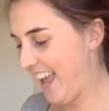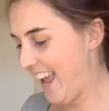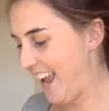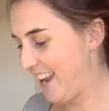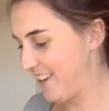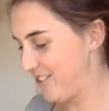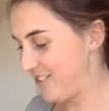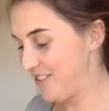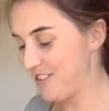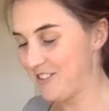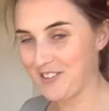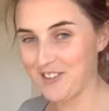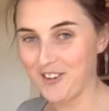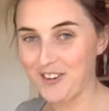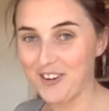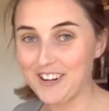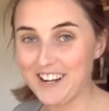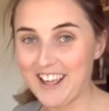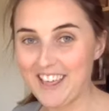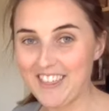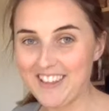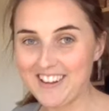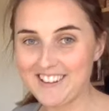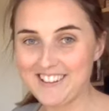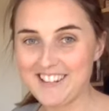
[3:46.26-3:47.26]
and she's got
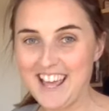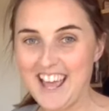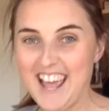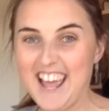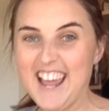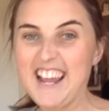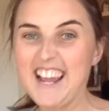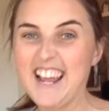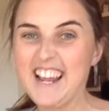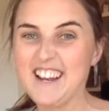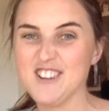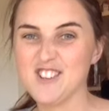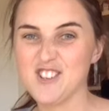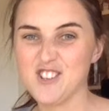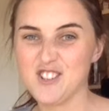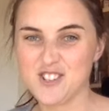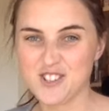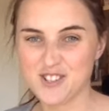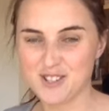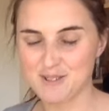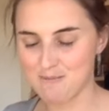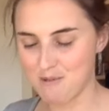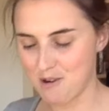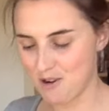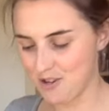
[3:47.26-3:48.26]
nothing to eat and she's
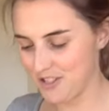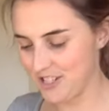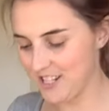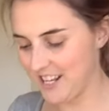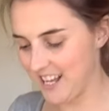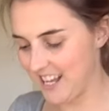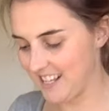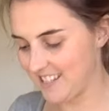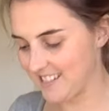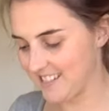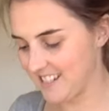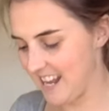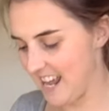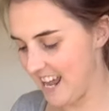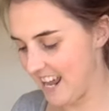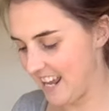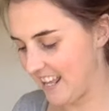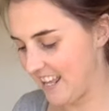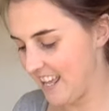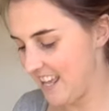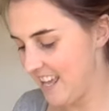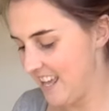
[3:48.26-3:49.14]
just watching us like,